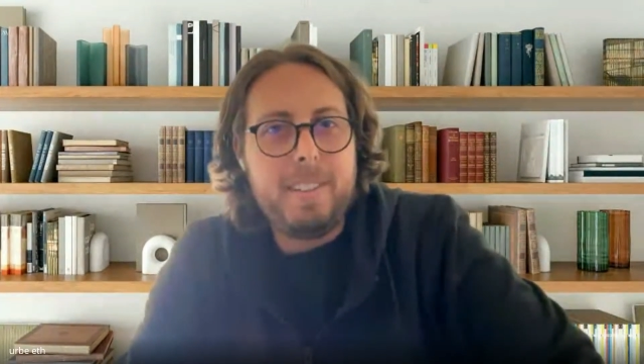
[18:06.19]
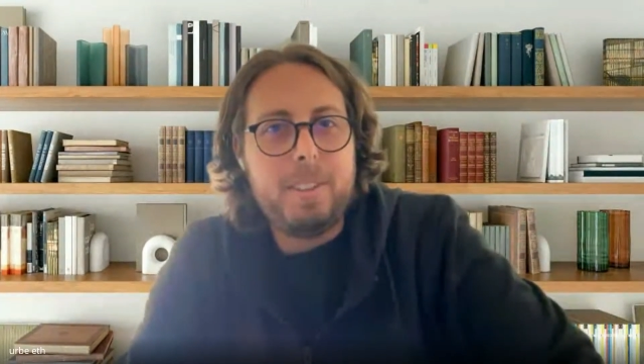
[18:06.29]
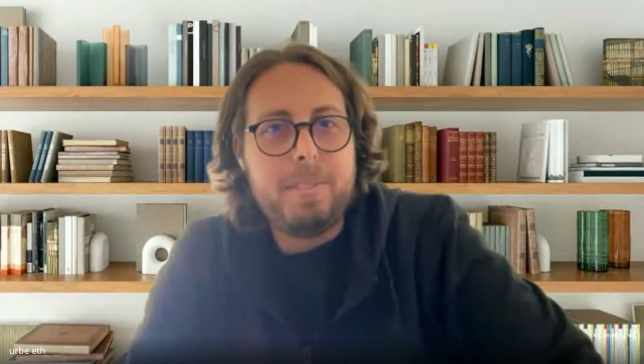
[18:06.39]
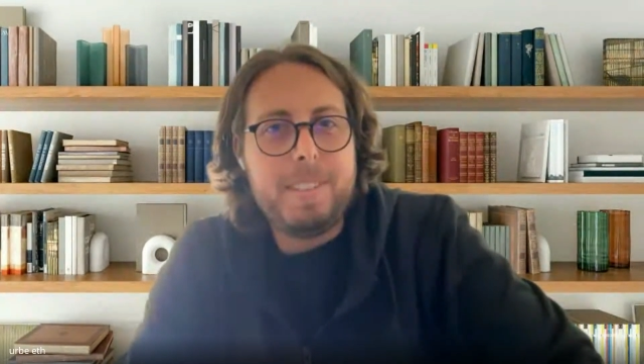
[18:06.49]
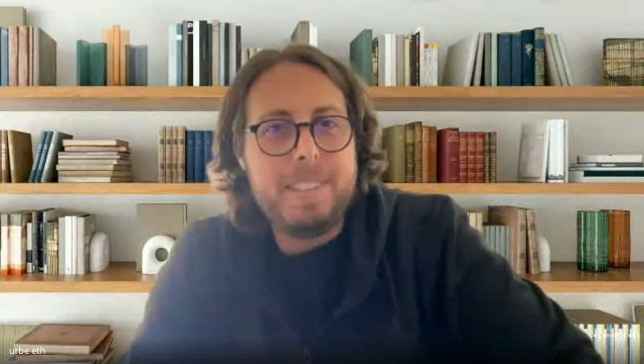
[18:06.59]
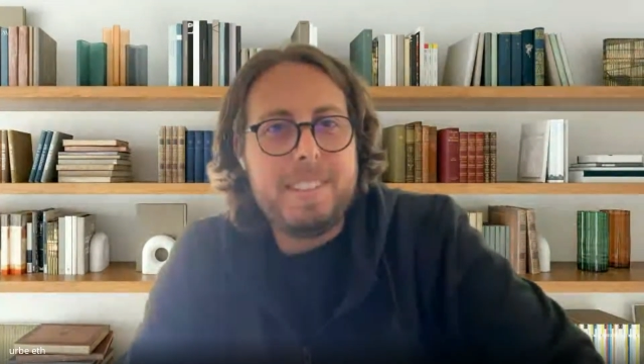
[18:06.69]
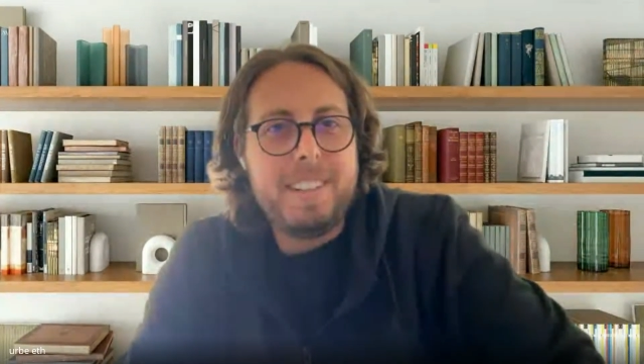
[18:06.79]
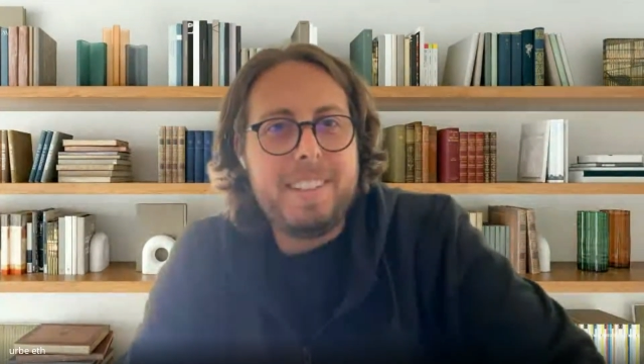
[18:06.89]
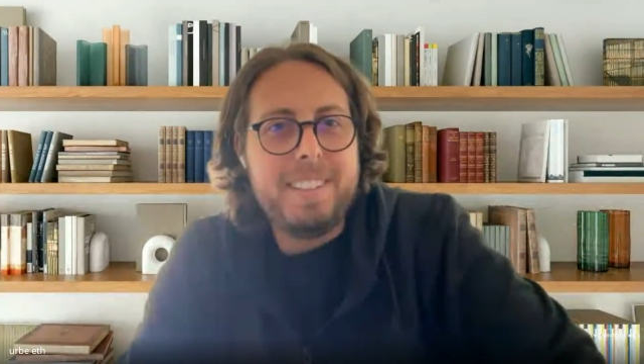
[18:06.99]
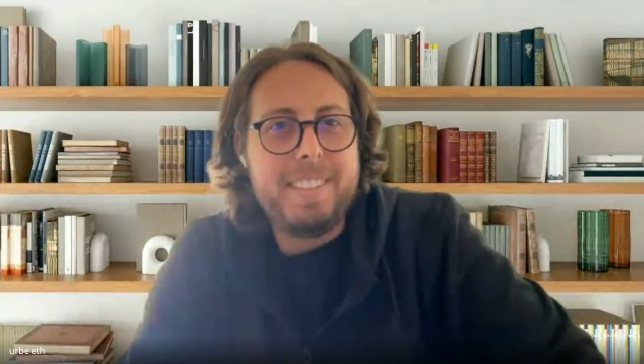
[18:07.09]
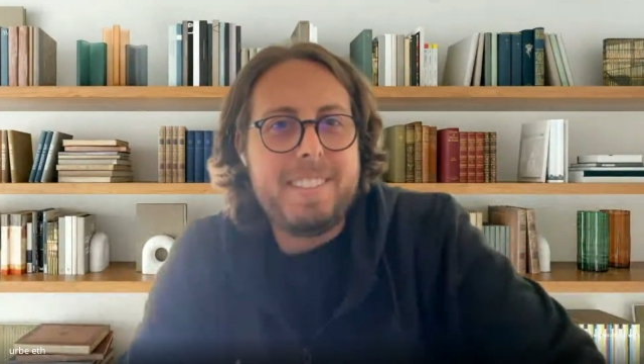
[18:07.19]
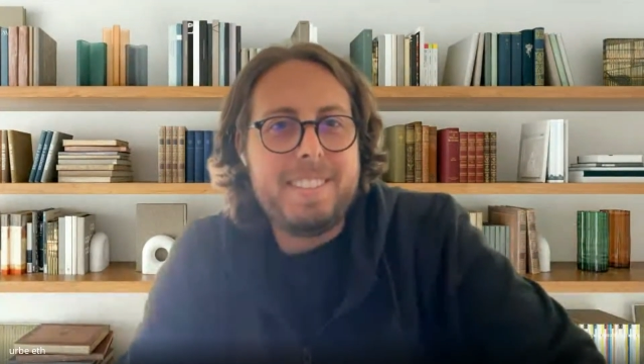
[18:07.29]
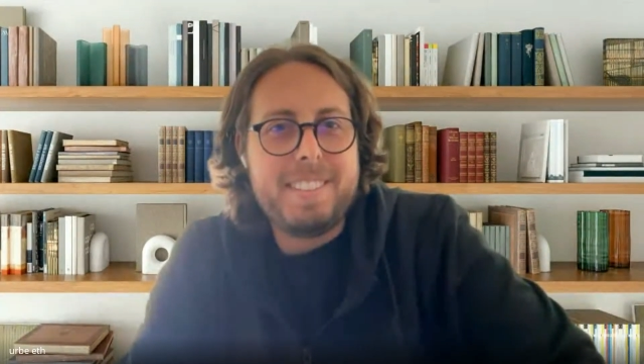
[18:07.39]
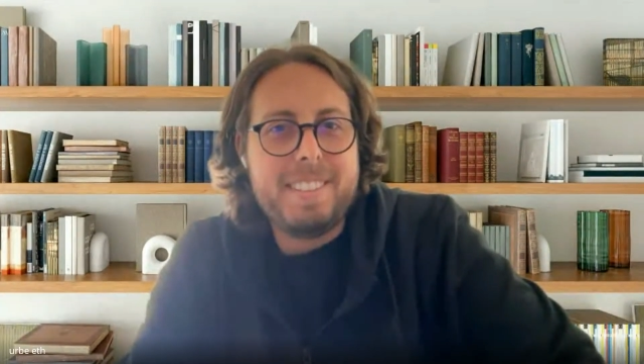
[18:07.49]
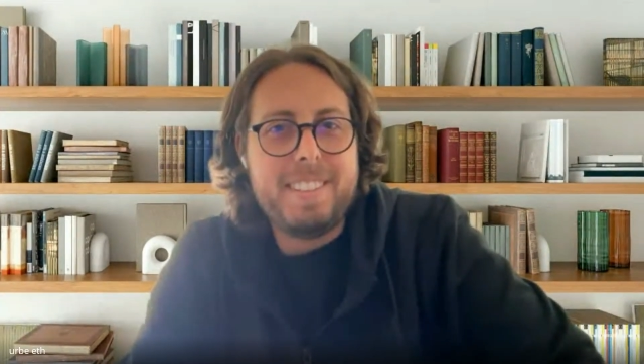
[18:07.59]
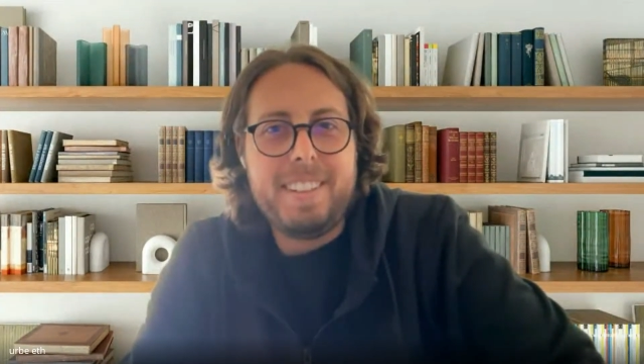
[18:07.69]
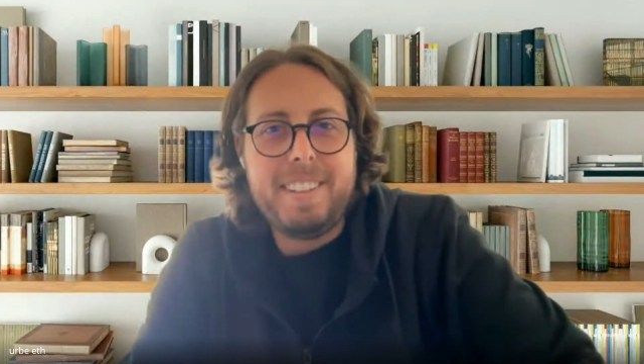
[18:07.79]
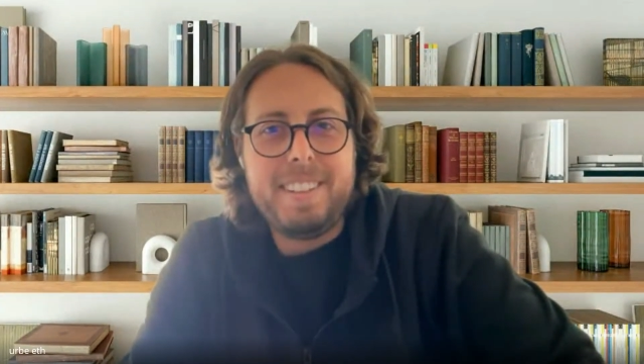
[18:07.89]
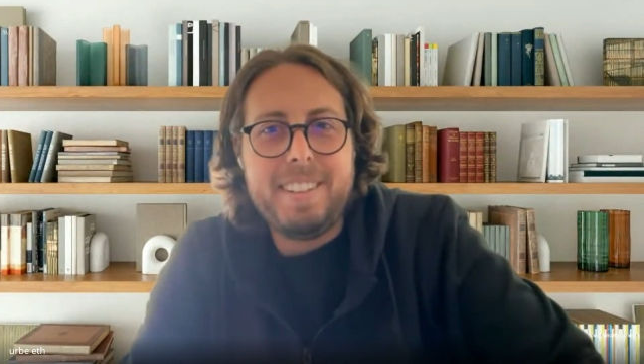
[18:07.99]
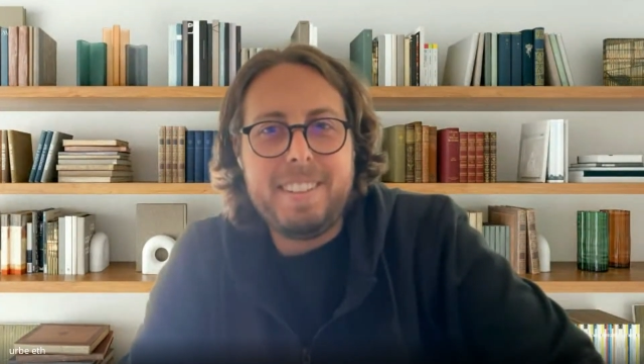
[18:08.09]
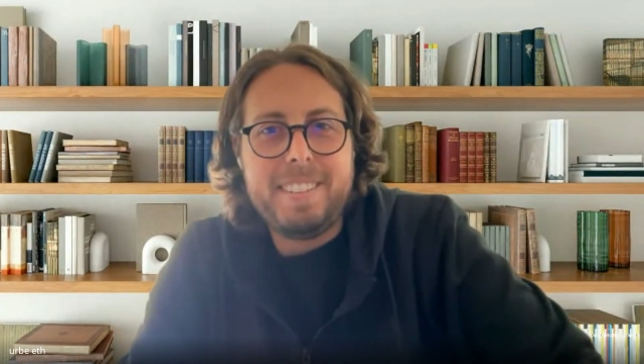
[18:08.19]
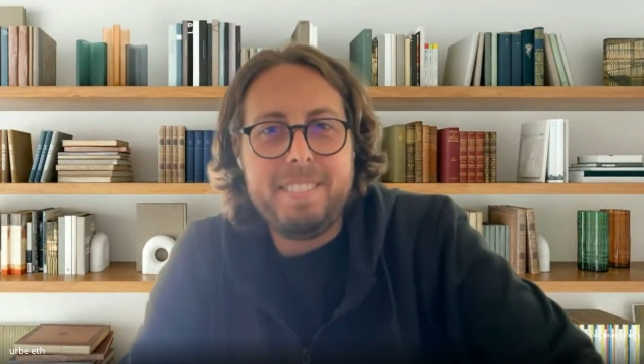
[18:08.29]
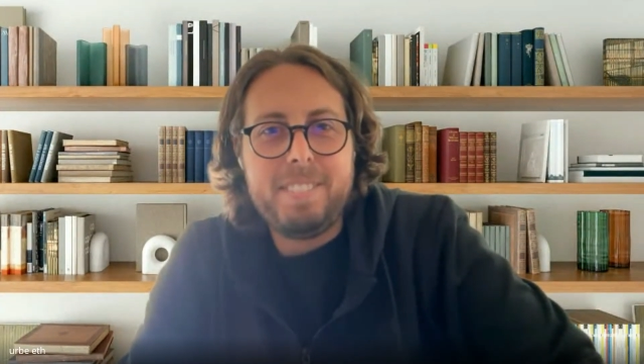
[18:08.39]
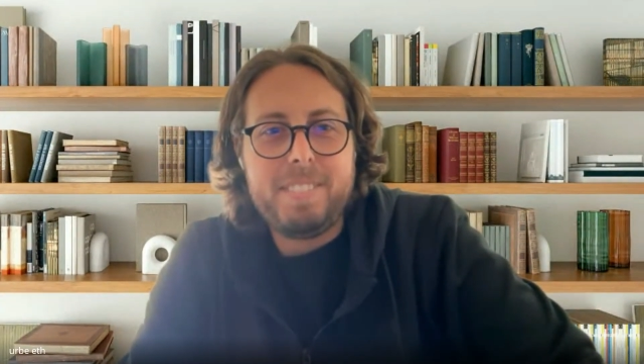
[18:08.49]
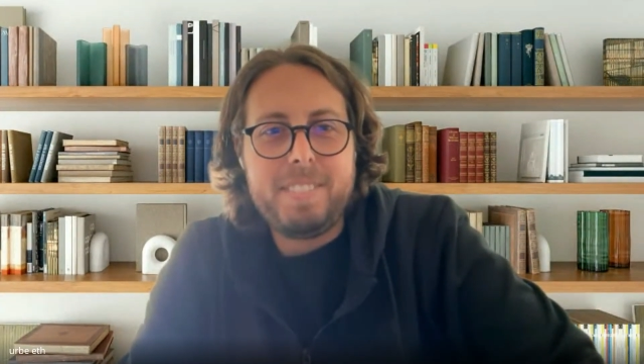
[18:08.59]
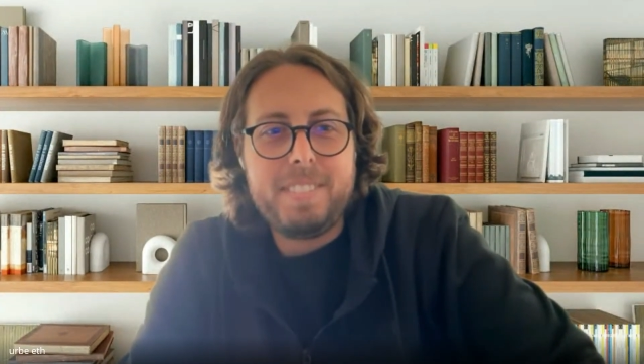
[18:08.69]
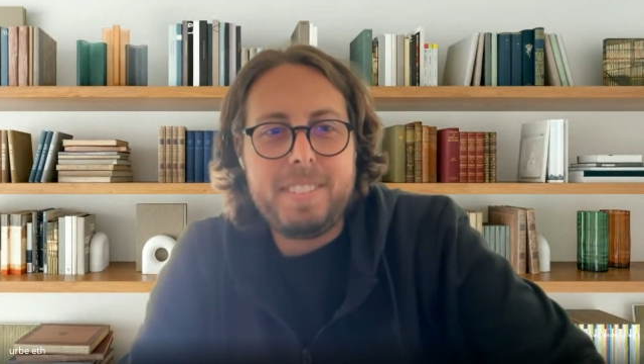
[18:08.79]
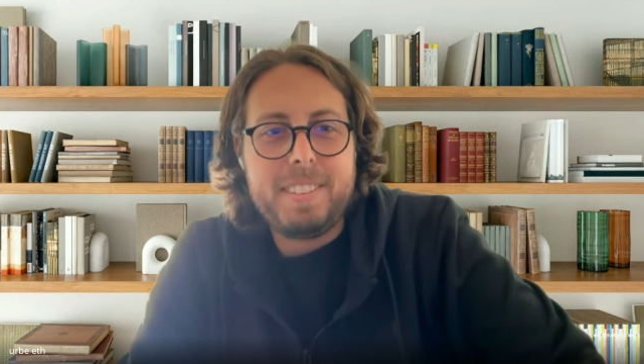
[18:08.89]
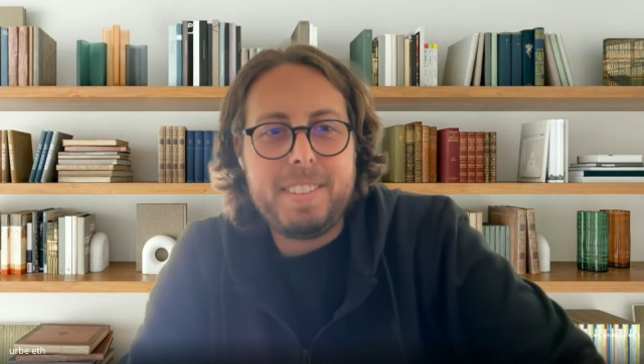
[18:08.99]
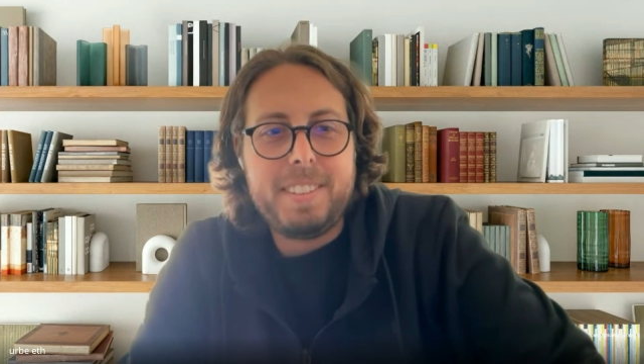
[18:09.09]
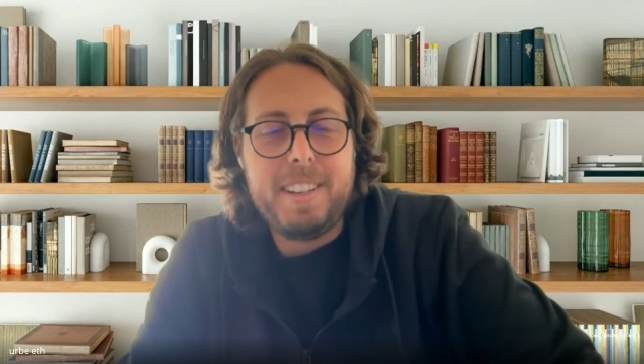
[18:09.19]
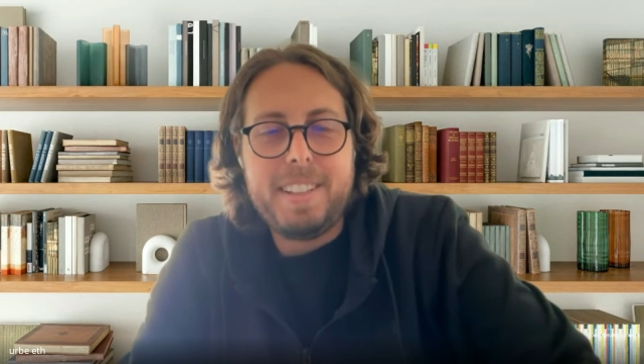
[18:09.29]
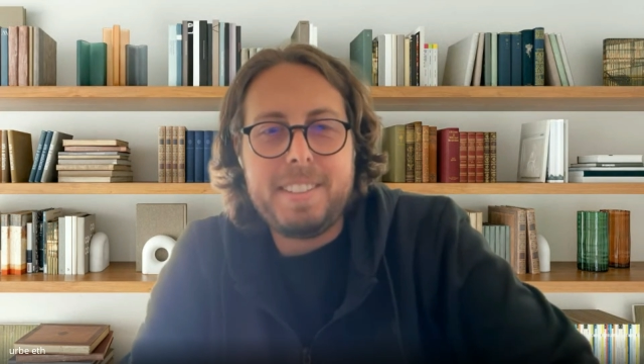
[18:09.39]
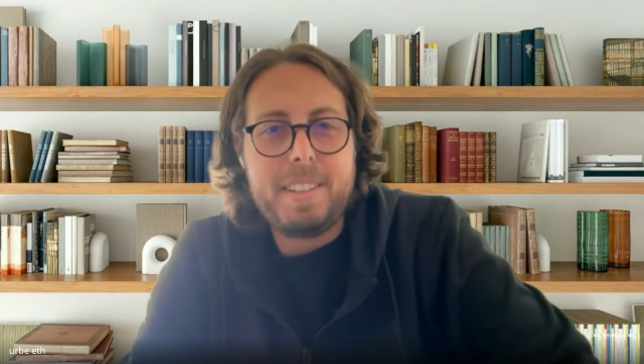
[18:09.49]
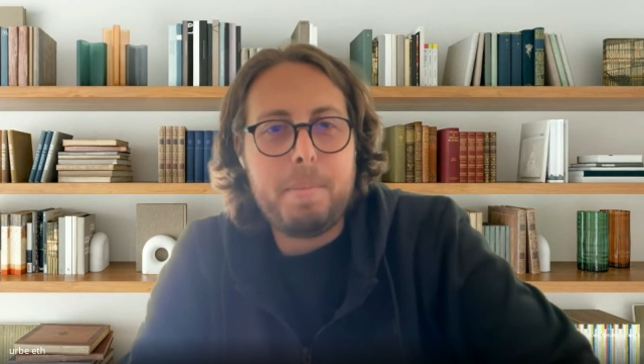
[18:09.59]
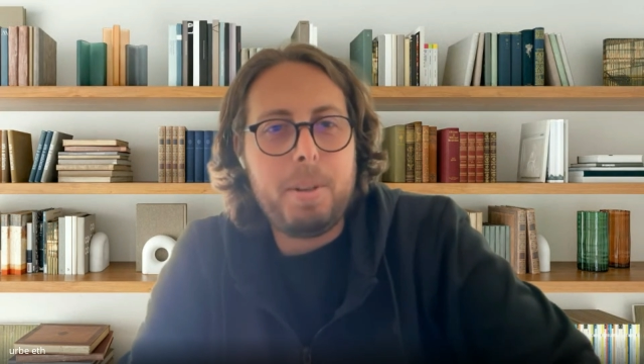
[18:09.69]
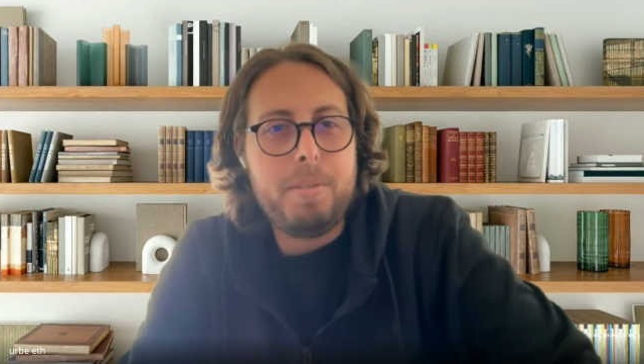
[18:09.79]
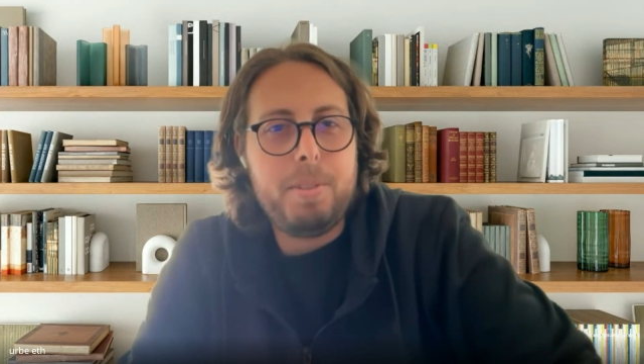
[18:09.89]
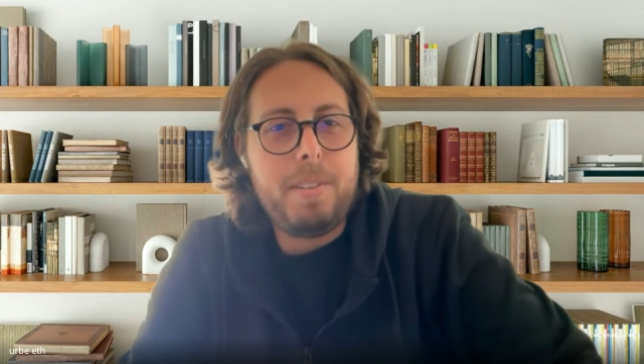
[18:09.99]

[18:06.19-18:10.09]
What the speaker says: A lot of insights. Guys, come on.